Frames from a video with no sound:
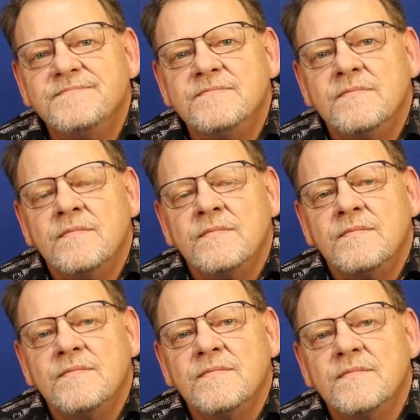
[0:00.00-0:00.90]

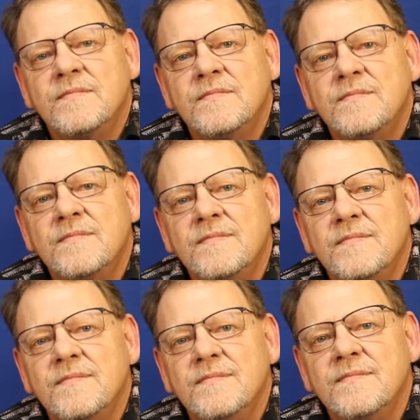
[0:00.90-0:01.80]

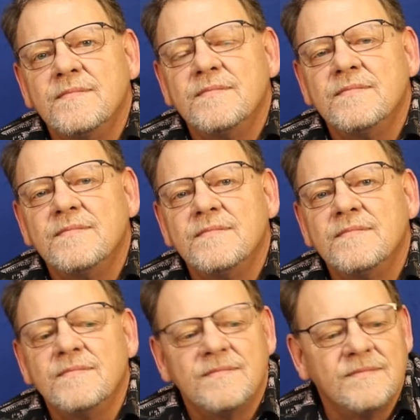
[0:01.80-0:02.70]

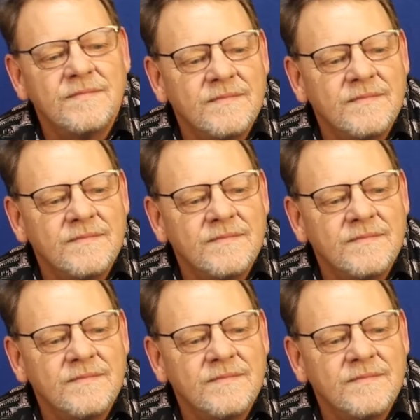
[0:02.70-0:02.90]
The person shown says nothing.